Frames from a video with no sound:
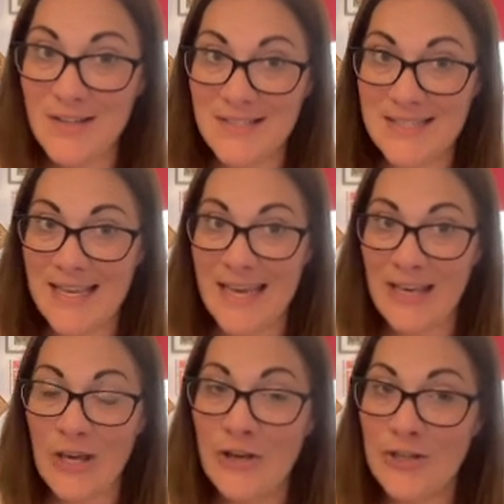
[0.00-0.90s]
seeing
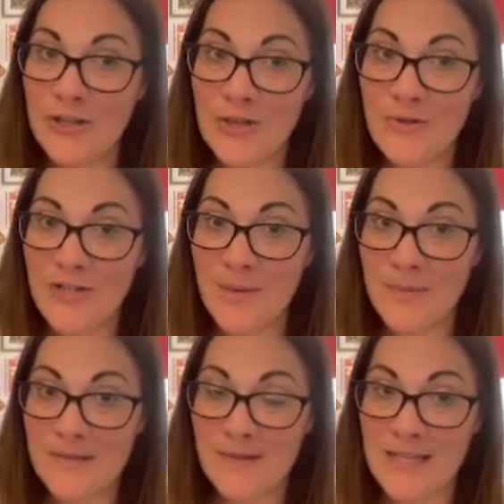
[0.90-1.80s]
huge
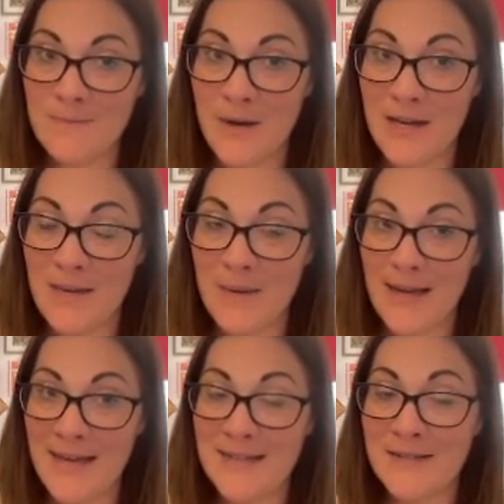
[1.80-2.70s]
numbers for these Burnley
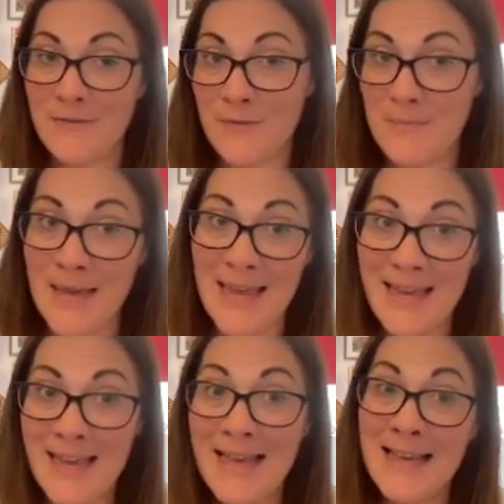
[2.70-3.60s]
players. So for me,
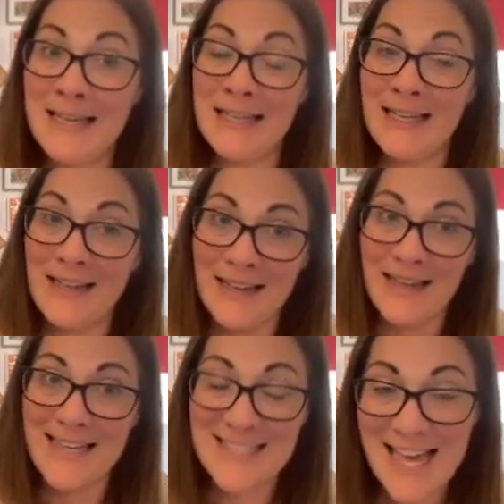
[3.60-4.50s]

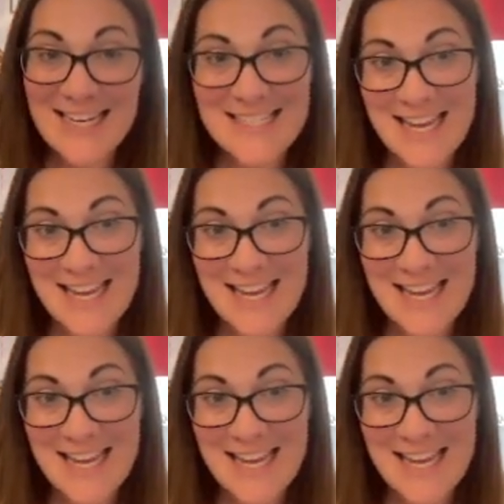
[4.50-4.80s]
as sad as it